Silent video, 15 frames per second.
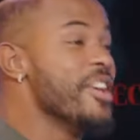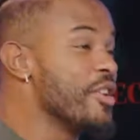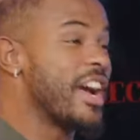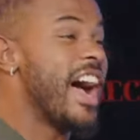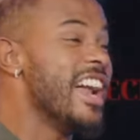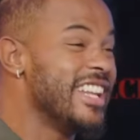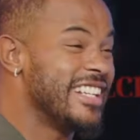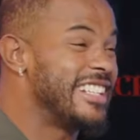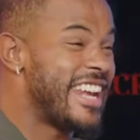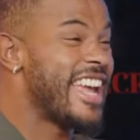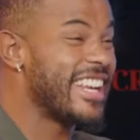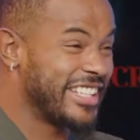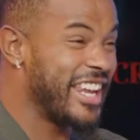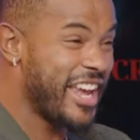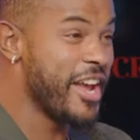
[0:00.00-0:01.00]
you got
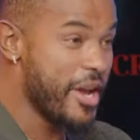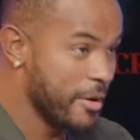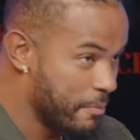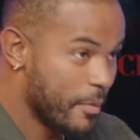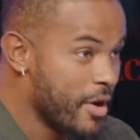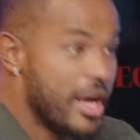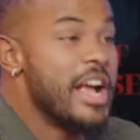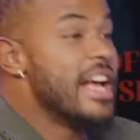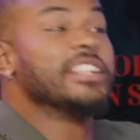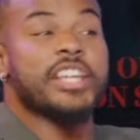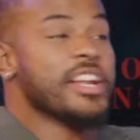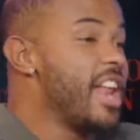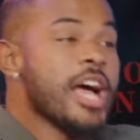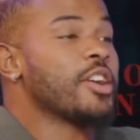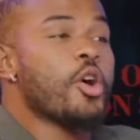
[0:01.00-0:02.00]
addicted.
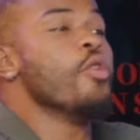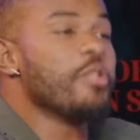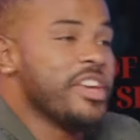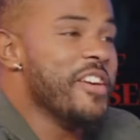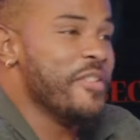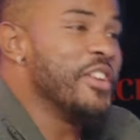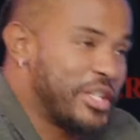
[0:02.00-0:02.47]
They're not gonna give